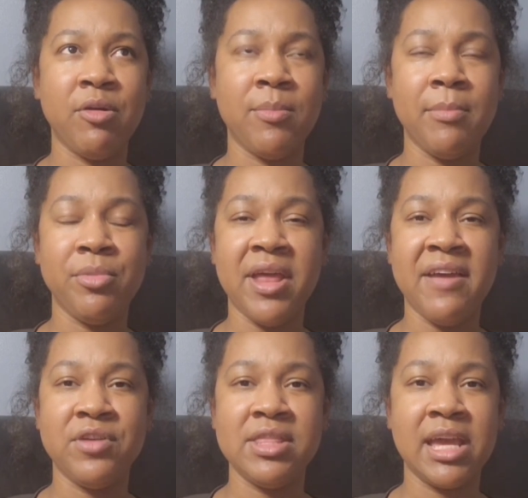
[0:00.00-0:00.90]
remembered
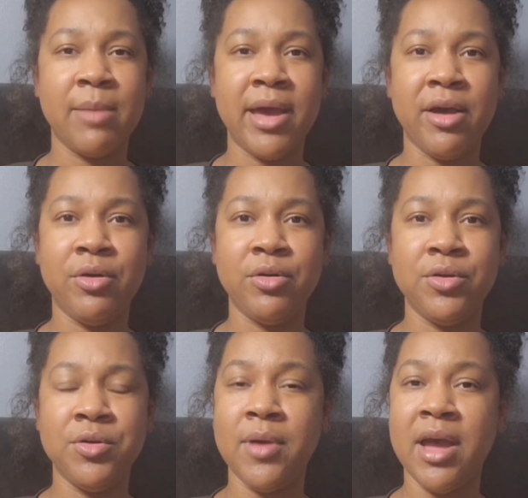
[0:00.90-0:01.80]
everything about
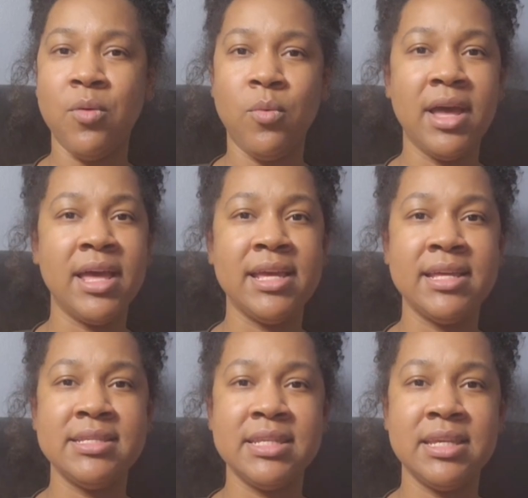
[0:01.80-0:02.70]
who I
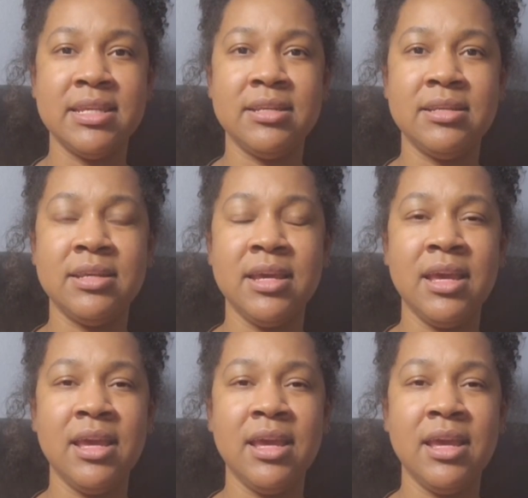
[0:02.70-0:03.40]
was and